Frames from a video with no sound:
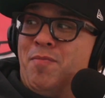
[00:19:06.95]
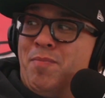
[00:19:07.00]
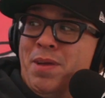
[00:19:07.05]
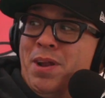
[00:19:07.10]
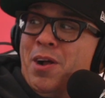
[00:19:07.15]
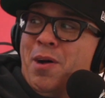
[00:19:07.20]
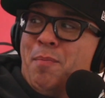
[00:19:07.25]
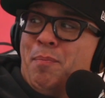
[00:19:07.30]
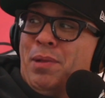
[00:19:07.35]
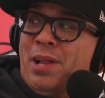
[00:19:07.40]
I've
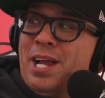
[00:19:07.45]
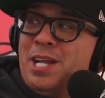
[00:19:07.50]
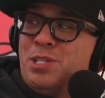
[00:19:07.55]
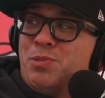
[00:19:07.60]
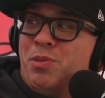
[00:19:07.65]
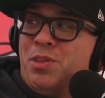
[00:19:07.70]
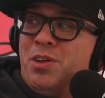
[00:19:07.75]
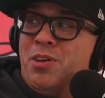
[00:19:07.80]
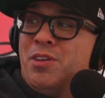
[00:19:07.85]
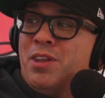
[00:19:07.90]
been on
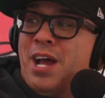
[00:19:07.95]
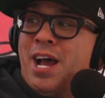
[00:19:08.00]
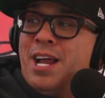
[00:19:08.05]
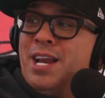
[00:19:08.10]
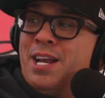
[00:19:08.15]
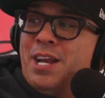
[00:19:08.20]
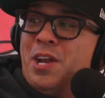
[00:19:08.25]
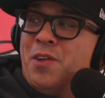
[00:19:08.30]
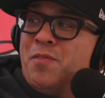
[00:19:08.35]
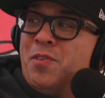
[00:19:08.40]
planes with you that
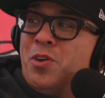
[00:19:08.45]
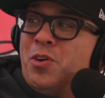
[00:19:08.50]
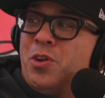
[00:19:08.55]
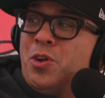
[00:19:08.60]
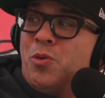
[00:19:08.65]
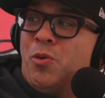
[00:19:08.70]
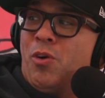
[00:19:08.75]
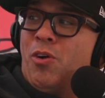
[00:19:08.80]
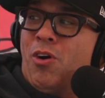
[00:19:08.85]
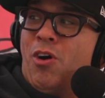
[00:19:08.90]
I didn't even know
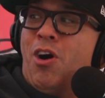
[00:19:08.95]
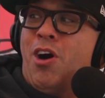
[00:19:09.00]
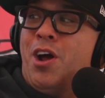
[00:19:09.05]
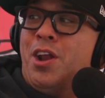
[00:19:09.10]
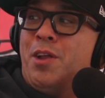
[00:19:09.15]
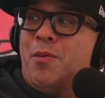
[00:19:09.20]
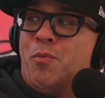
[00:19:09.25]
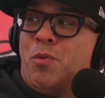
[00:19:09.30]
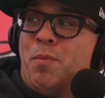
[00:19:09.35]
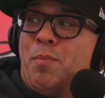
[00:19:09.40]
you were
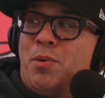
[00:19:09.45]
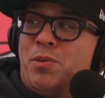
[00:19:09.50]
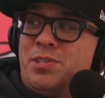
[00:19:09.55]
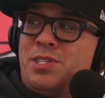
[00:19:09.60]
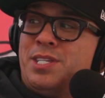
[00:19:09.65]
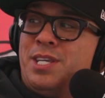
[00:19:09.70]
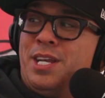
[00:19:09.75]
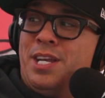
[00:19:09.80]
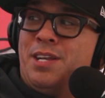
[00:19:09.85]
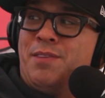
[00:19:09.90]
on, and we're
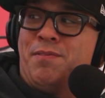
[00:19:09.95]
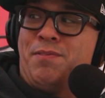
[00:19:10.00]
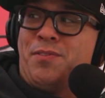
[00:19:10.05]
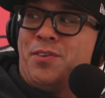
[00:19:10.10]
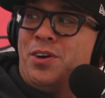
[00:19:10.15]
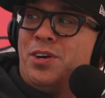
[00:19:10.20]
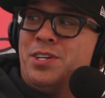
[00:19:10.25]
both sitting in